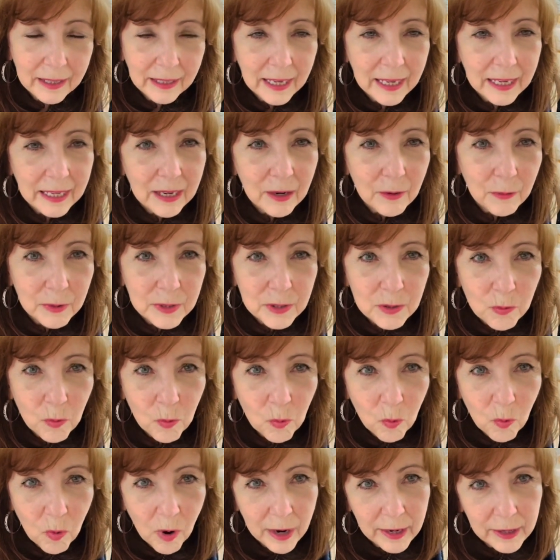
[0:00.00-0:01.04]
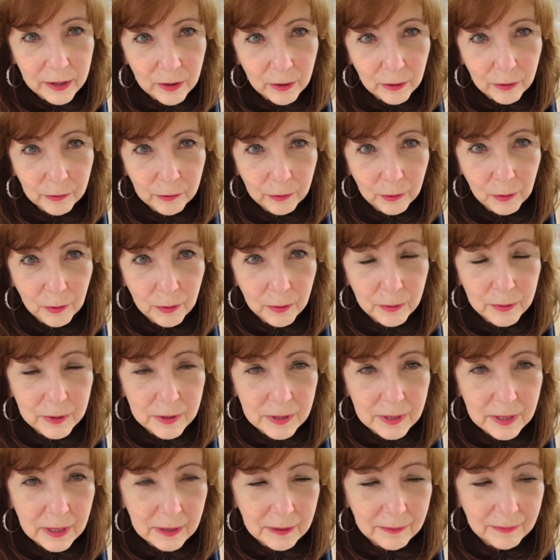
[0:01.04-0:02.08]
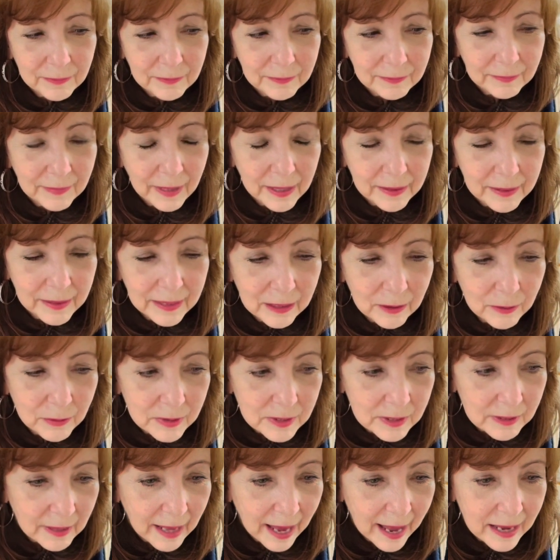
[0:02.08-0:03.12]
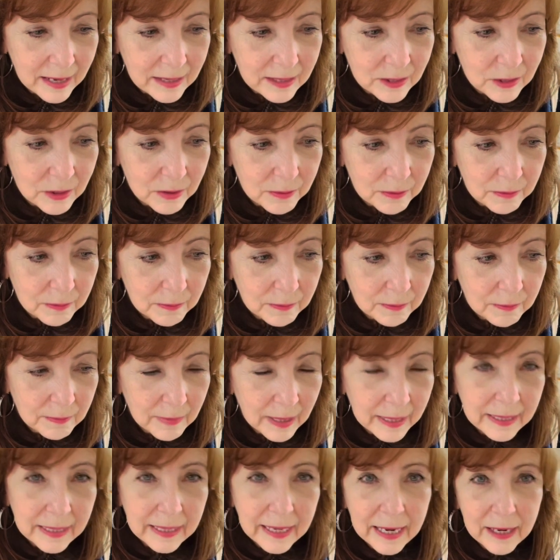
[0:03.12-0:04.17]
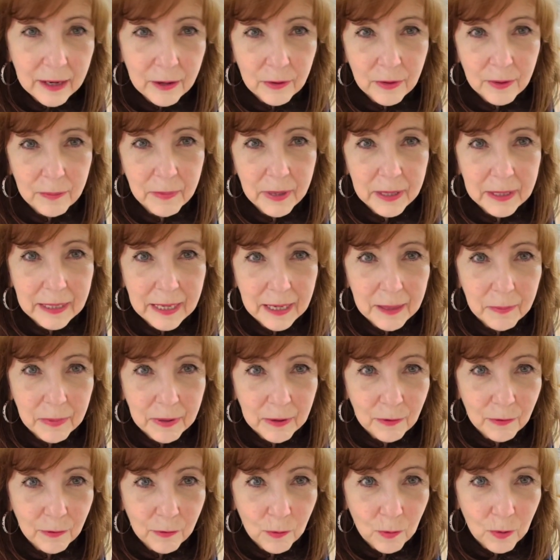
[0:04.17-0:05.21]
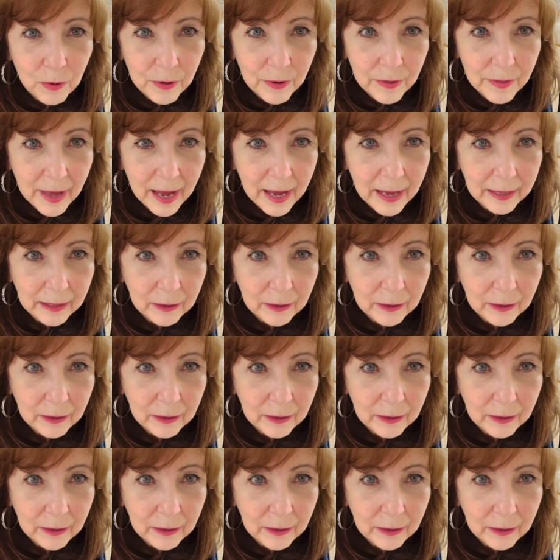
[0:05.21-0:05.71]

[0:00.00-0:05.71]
And it was wonderful. It was a, I think it was last Monday or the Monday before that.